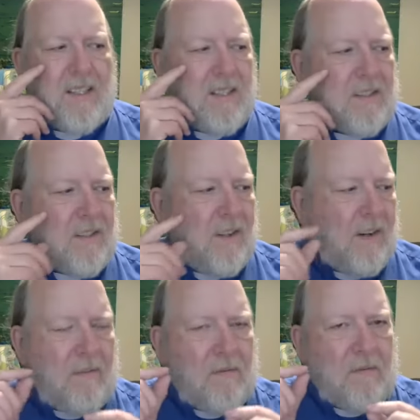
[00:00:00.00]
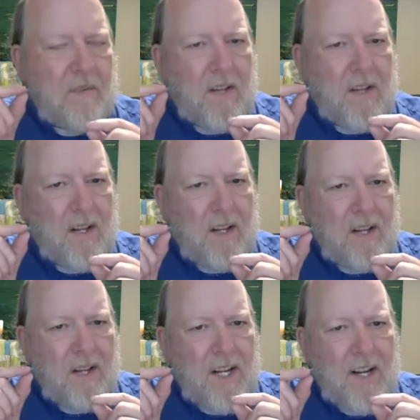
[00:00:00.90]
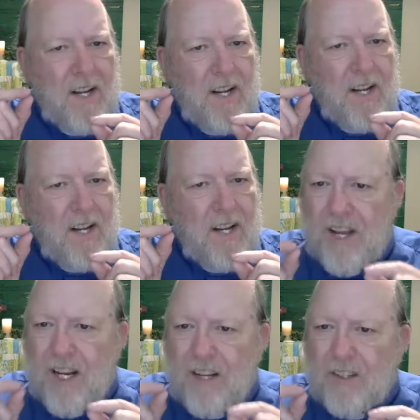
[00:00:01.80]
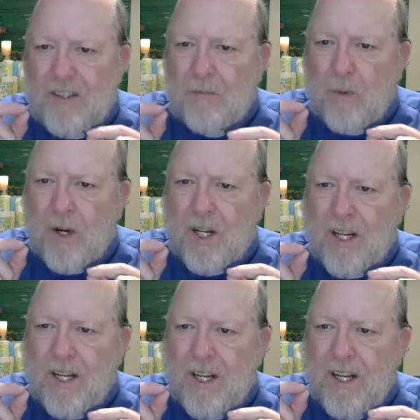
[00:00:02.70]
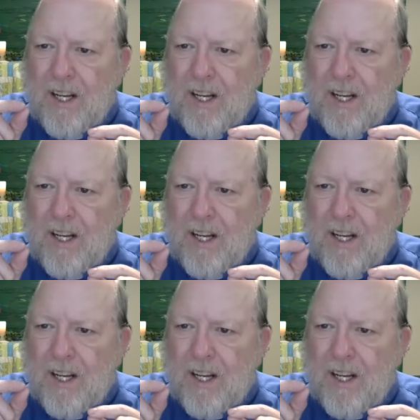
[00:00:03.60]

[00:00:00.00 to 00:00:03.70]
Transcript: So if we think this morning